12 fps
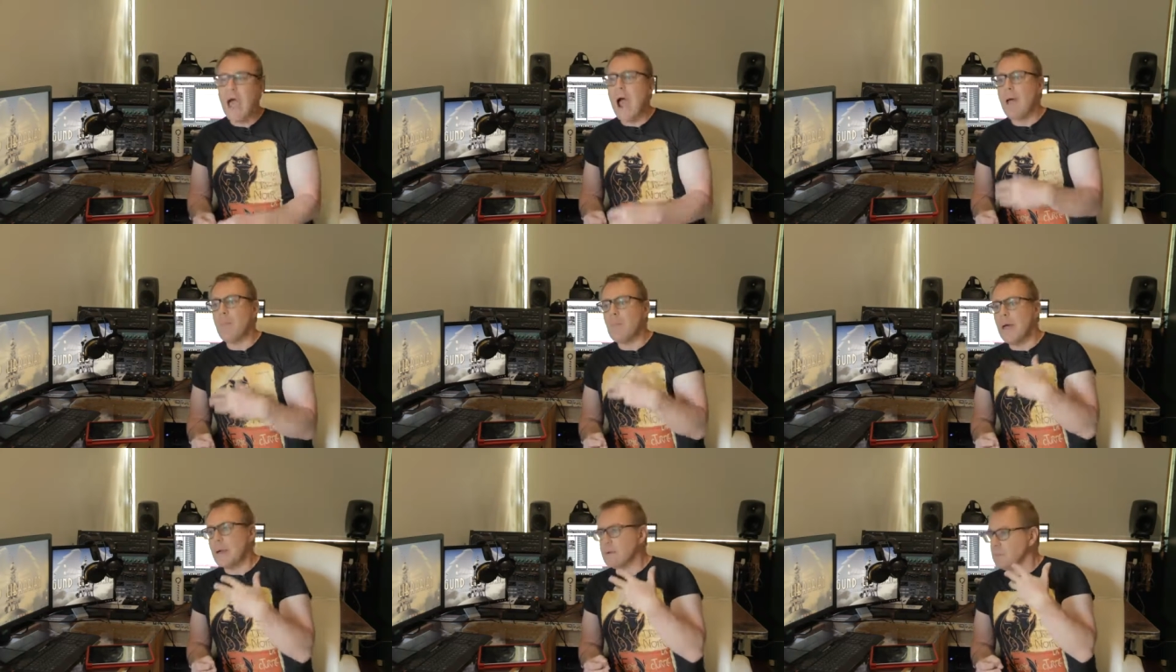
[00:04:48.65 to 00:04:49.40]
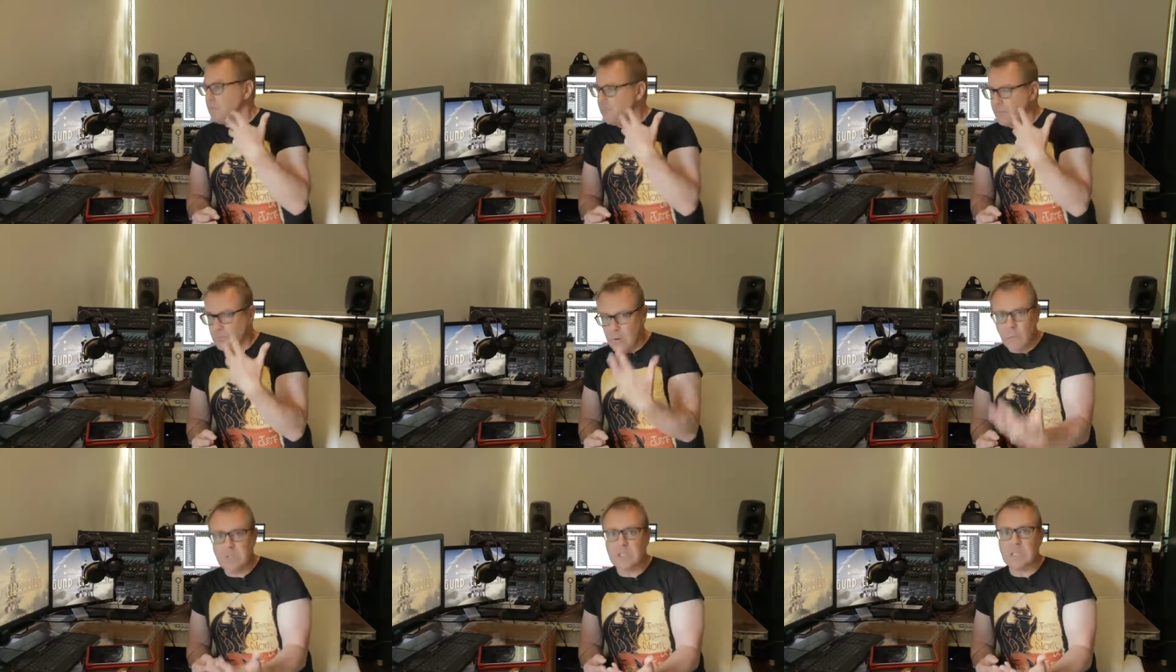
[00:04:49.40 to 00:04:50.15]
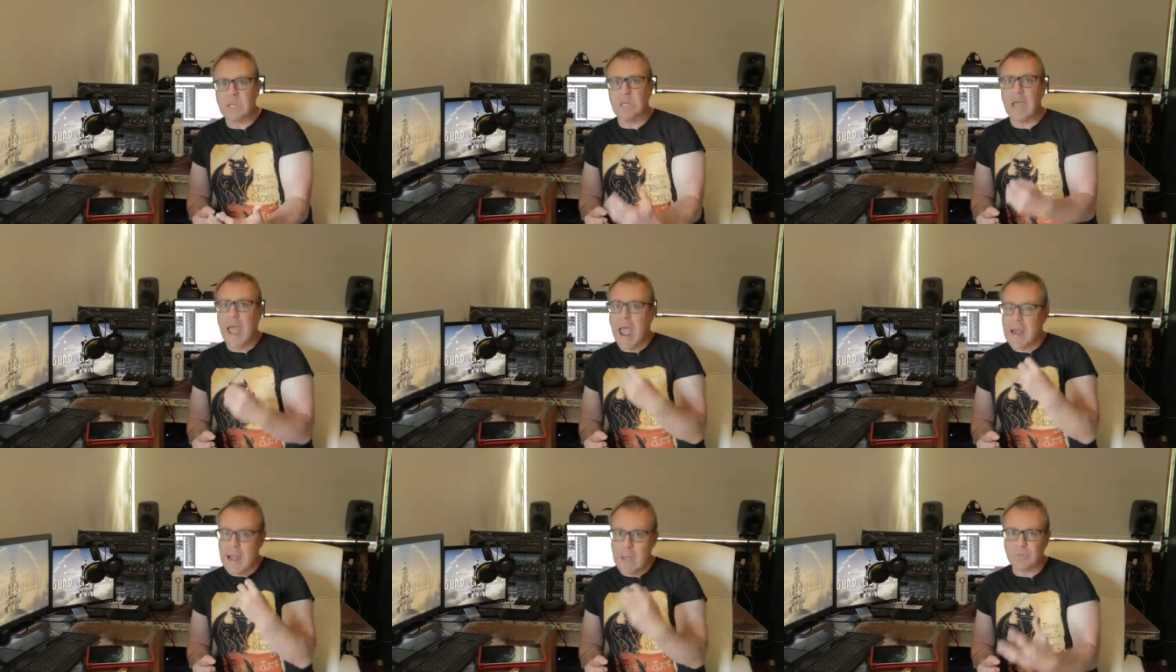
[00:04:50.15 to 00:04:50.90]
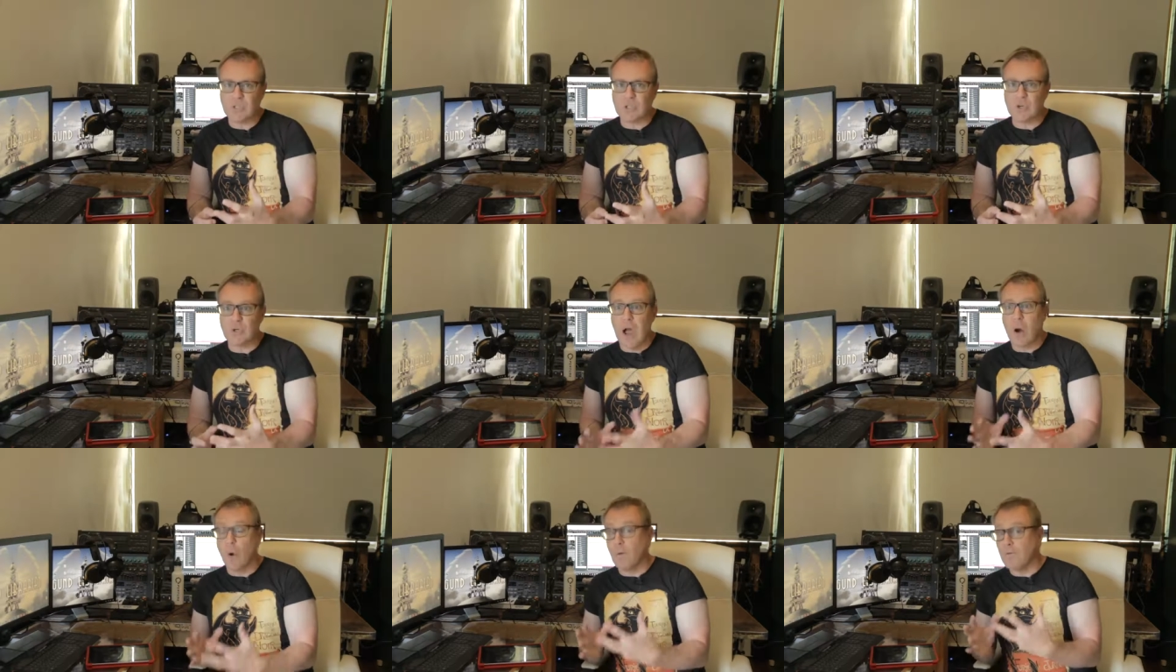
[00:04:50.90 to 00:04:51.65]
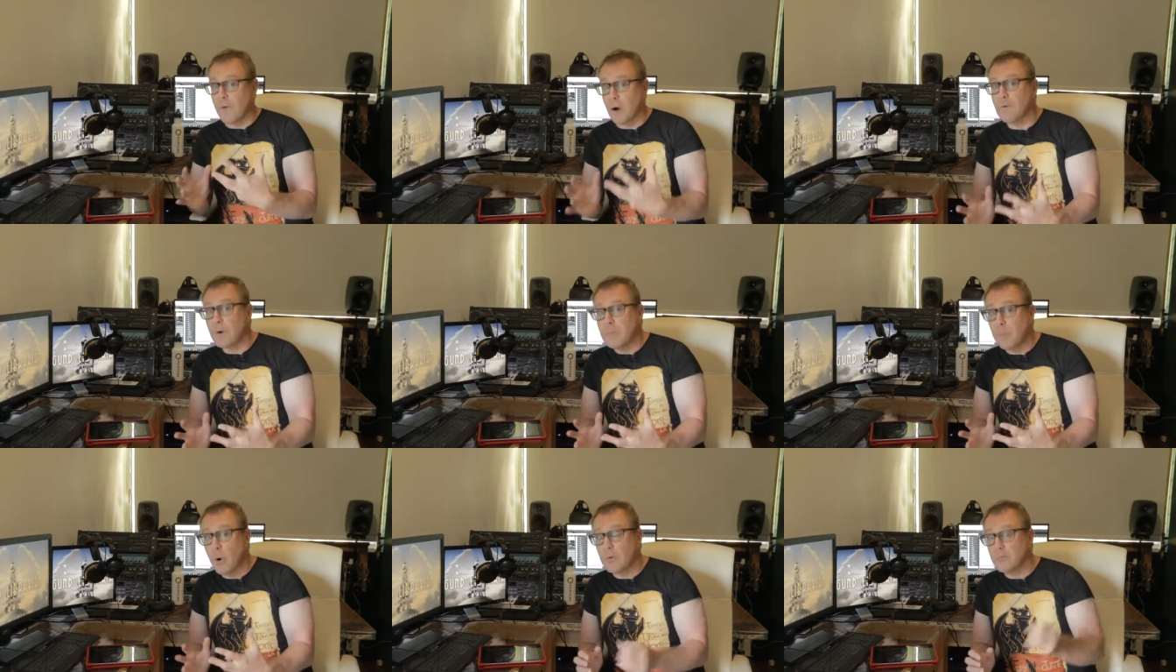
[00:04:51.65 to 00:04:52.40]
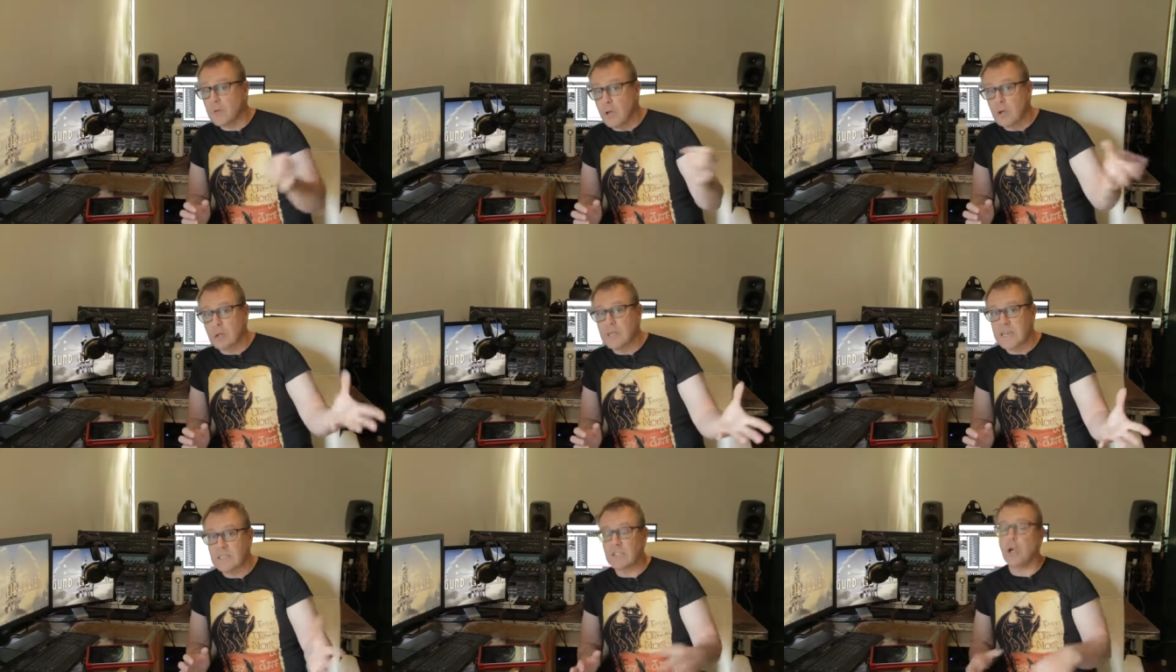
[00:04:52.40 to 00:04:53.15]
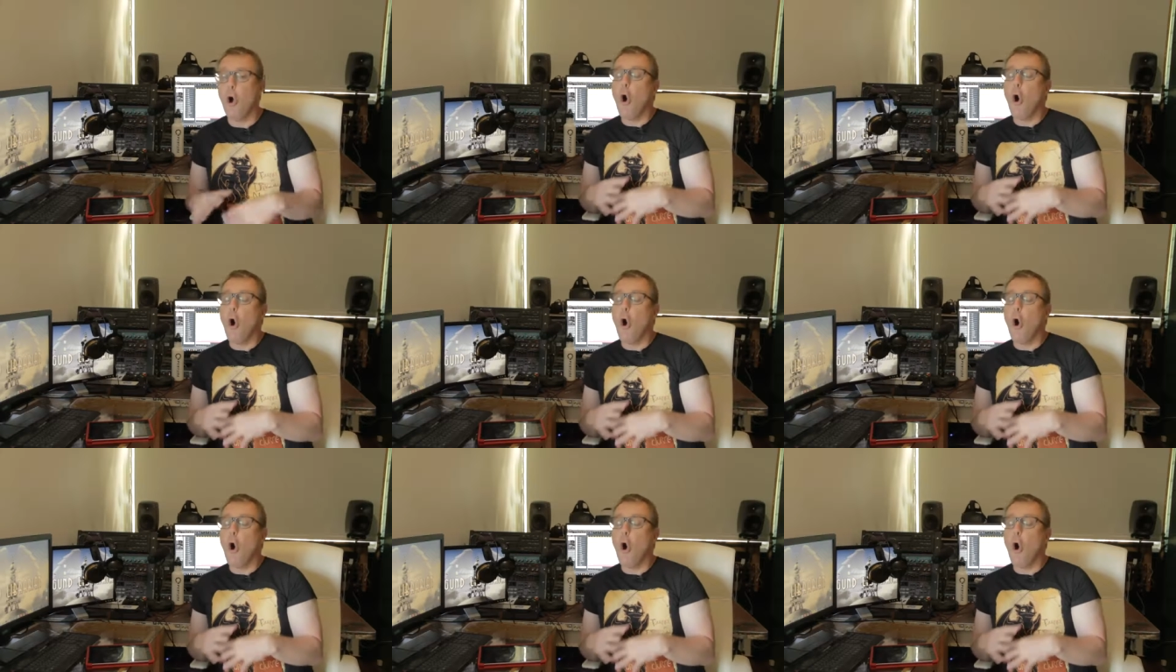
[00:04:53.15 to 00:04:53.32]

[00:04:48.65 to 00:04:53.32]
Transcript: and that frequency and amplitude are all very, very important for localization.